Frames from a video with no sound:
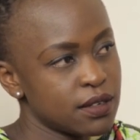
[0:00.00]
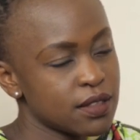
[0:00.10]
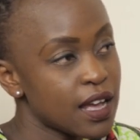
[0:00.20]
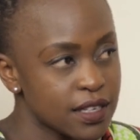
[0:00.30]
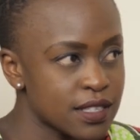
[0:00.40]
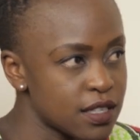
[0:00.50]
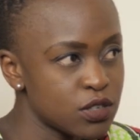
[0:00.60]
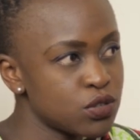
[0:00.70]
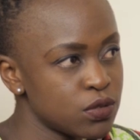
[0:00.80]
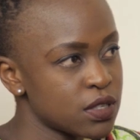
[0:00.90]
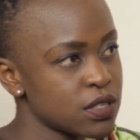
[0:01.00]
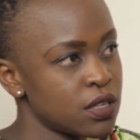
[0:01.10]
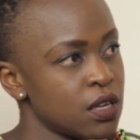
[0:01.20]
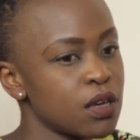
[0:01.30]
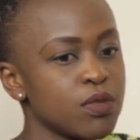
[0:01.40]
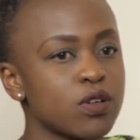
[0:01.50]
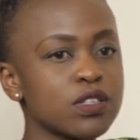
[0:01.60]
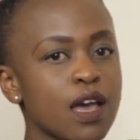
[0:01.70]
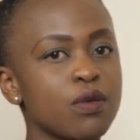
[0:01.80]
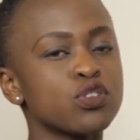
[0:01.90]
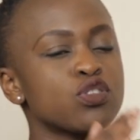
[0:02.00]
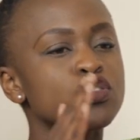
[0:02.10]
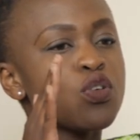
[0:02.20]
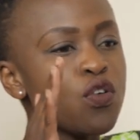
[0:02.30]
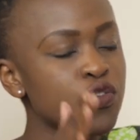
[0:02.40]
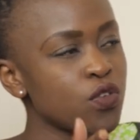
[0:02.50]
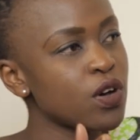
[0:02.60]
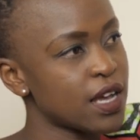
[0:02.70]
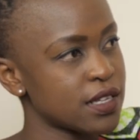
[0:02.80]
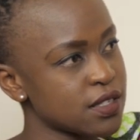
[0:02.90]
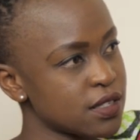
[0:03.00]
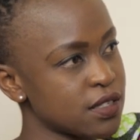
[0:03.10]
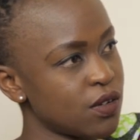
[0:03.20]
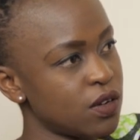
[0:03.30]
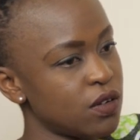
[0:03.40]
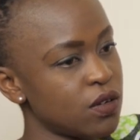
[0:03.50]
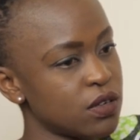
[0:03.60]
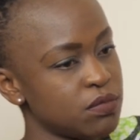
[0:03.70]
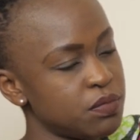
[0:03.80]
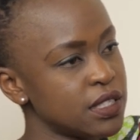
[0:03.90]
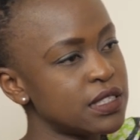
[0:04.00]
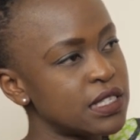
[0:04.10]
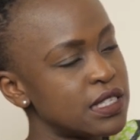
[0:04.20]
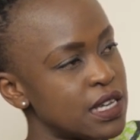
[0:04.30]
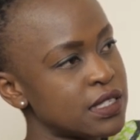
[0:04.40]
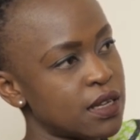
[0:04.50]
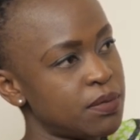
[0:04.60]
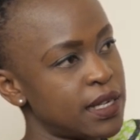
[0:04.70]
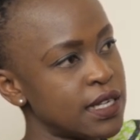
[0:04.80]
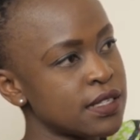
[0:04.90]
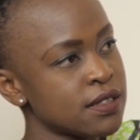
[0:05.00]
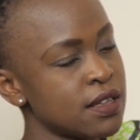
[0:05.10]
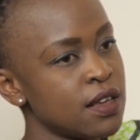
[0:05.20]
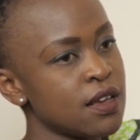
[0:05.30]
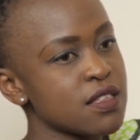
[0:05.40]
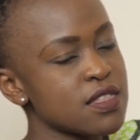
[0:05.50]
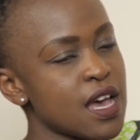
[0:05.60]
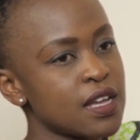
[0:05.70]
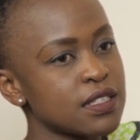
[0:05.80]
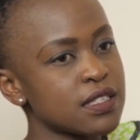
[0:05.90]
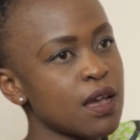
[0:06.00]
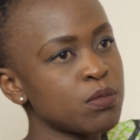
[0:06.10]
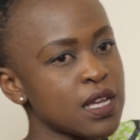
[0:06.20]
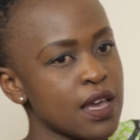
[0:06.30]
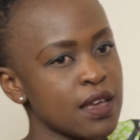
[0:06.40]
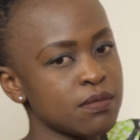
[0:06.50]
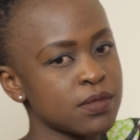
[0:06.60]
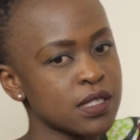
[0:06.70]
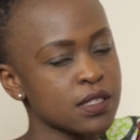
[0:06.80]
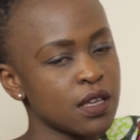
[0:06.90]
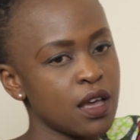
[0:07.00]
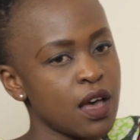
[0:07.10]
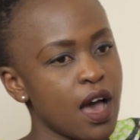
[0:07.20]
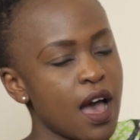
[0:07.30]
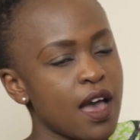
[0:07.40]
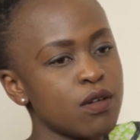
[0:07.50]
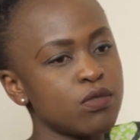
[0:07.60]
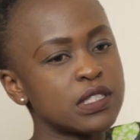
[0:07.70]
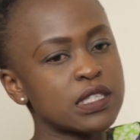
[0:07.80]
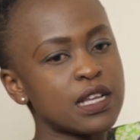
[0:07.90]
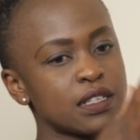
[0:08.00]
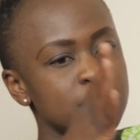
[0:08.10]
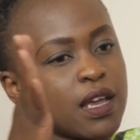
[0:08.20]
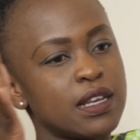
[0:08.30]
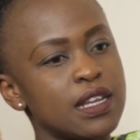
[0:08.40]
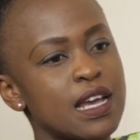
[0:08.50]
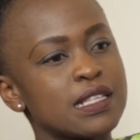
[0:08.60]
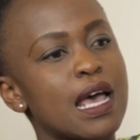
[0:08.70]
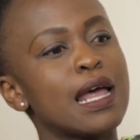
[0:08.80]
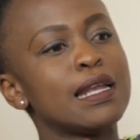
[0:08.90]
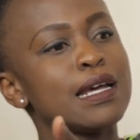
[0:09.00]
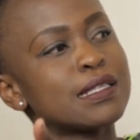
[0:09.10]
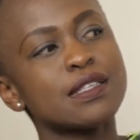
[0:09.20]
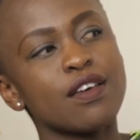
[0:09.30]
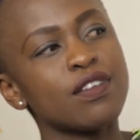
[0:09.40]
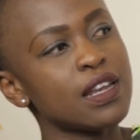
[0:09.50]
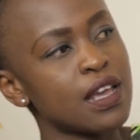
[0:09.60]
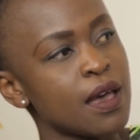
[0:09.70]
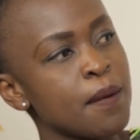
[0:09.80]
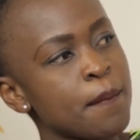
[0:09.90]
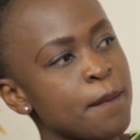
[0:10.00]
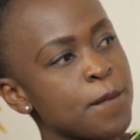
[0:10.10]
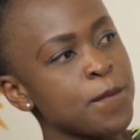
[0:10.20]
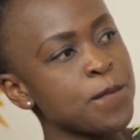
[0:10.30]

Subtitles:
That is the truth. Because I was so focused on building Siasa Place that sometimes I would start my day as early as 7 a.m.